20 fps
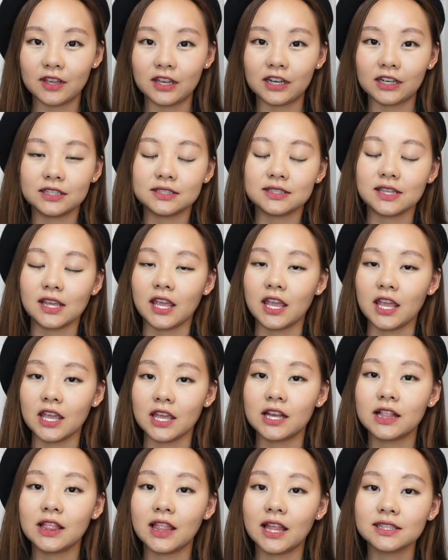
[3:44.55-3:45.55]
It is a
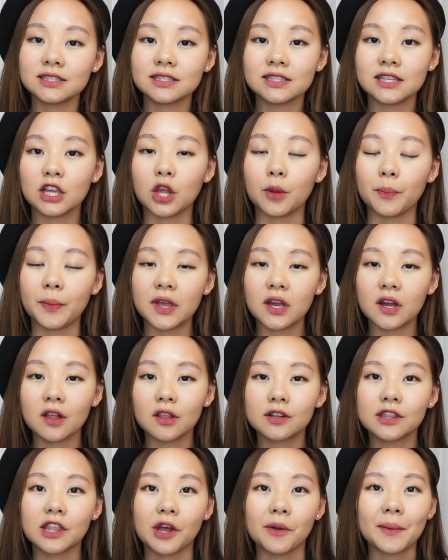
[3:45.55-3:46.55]
classic pink
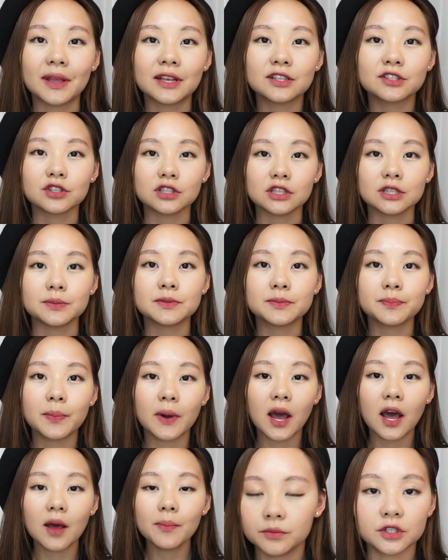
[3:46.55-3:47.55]
color that makes your lips
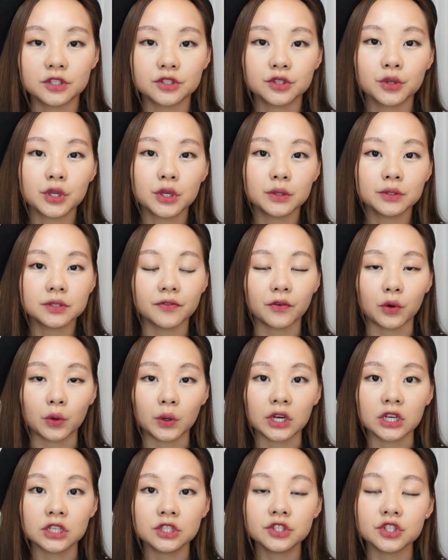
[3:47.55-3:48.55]
pop. There's no hues of
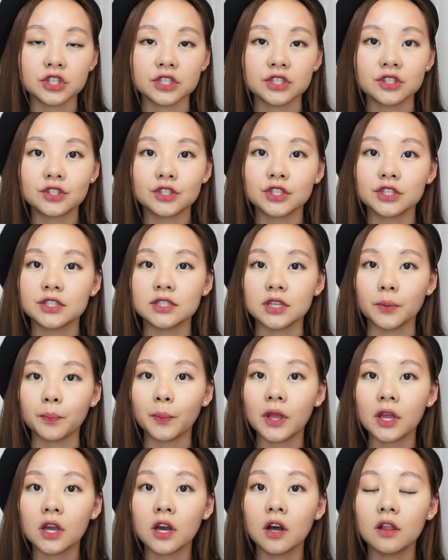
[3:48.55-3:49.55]
orange. It's just a
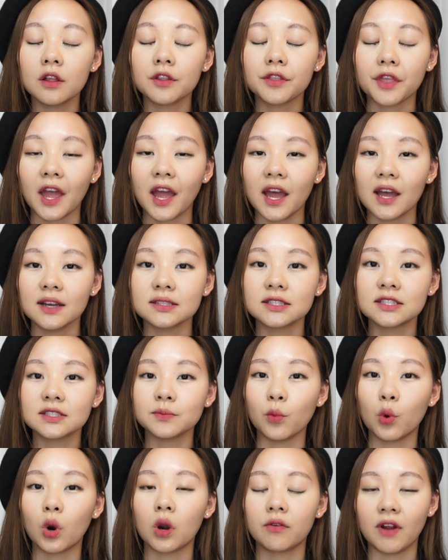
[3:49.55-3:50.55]
pink color that has
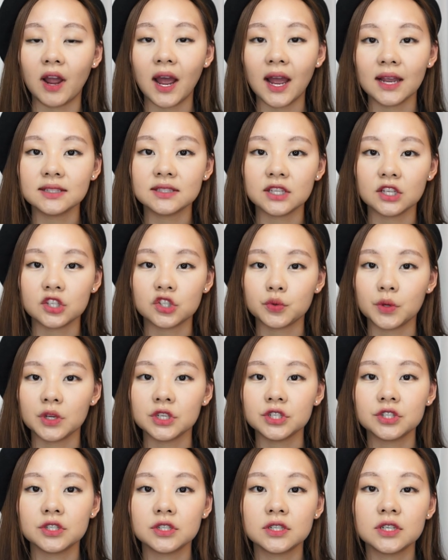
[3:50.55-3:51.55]
more of a high
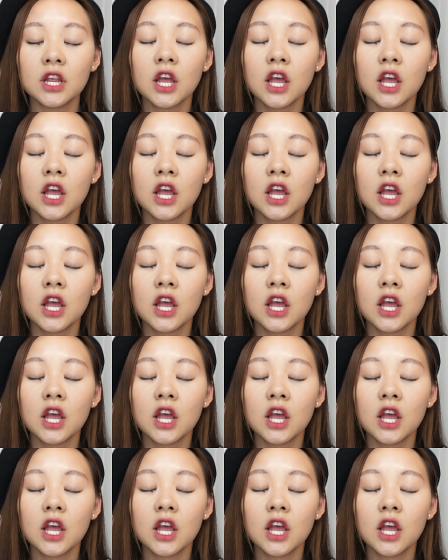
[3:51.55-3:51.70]
saturation.